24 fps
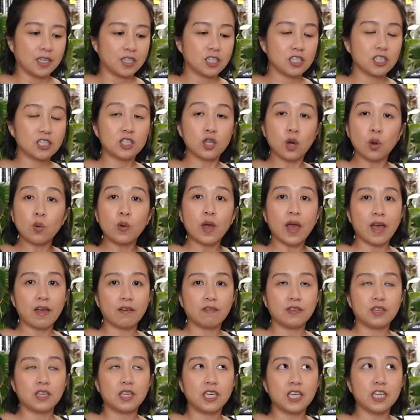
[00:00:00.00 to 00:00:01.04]
So
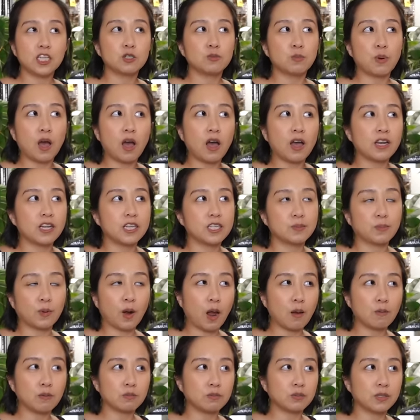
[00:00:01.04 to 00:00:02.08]
heavy. Each pot is
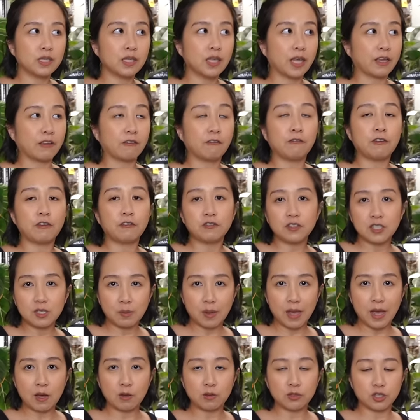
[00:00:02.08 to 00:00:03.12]
probably like 50
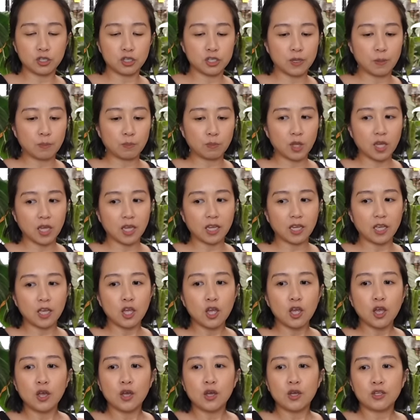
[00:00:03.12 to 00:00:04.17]
pounds or something.
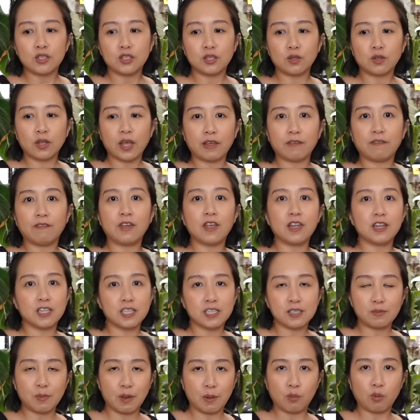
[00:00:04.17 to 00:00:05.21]
So like
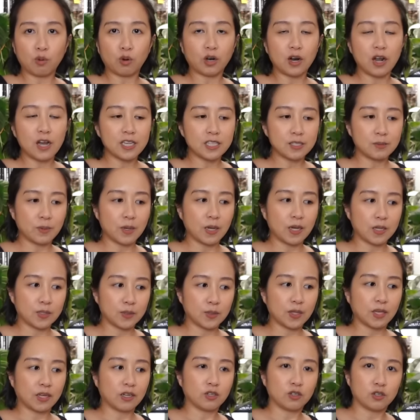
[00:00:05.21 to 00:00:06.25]
Vince, my poor husband, is
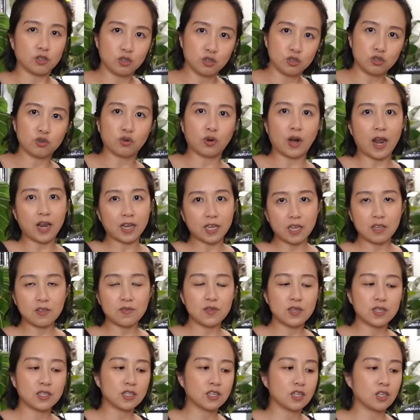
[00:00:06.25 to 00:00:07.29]
like dragging
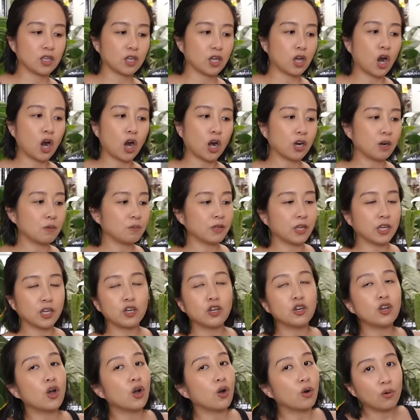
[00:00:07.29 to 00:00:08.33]
these to the car. I'm like,
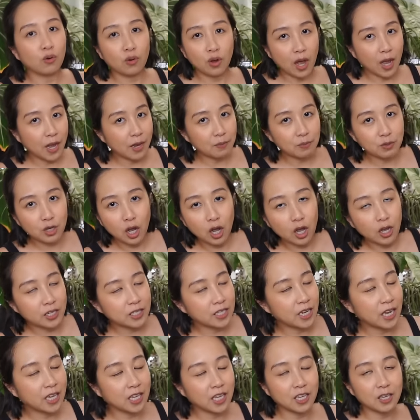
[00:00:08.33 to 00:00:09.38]
no, I'm not
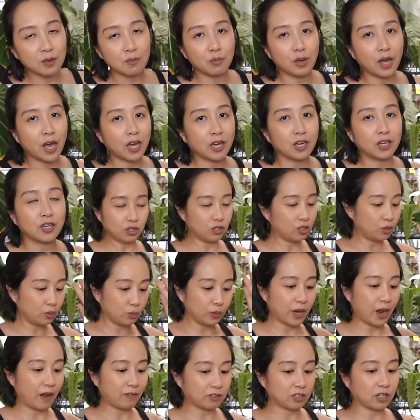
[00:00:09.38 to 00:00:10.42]
taking him back. You
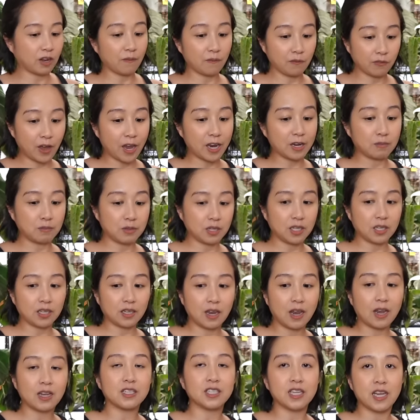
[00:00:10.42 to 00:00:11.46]
would have to come find me
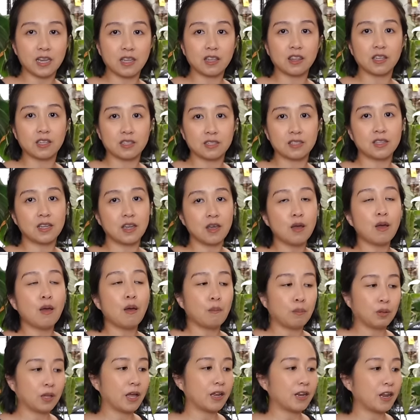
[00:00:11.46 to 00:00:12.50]
and take this
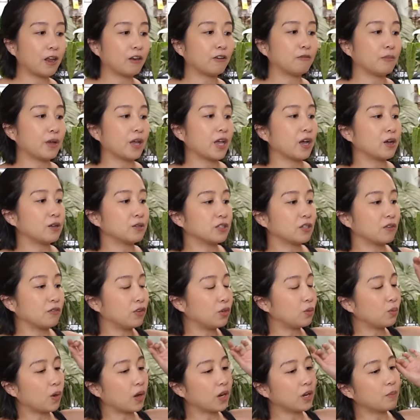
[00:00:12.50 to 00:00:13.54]
plant out of my house if
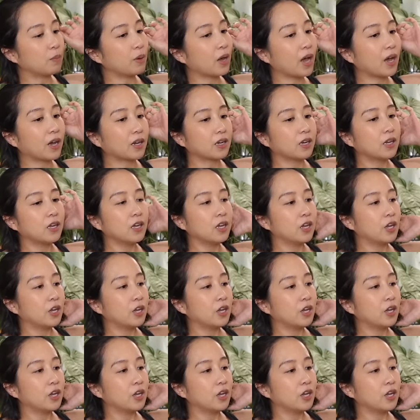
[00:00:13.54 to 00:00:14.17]
you want it back.